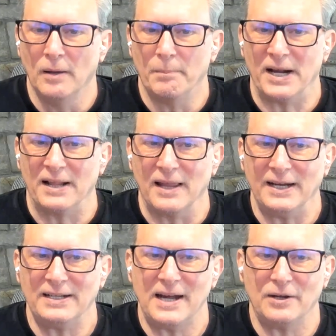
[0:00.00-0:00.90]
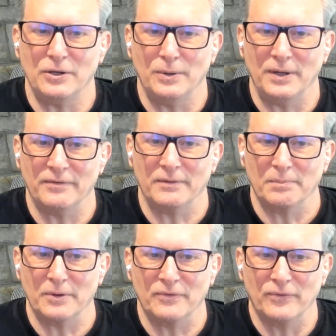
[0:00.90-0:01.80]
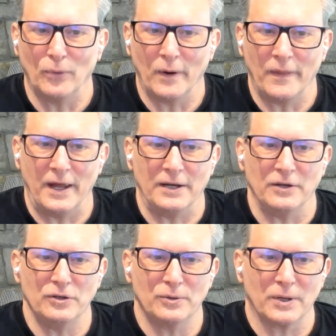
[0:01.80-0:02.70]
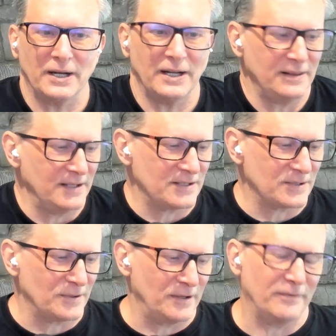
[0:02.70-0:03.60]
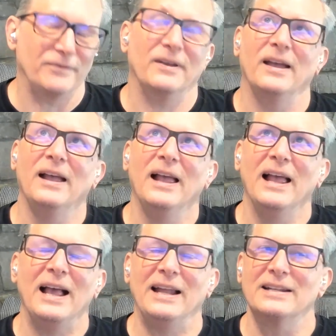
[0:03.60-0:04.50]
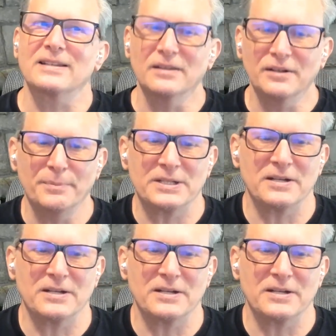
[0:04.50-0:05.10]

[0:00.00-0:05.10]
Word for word: But I liked how you, even before then, you were in this sort of, and it's a little bit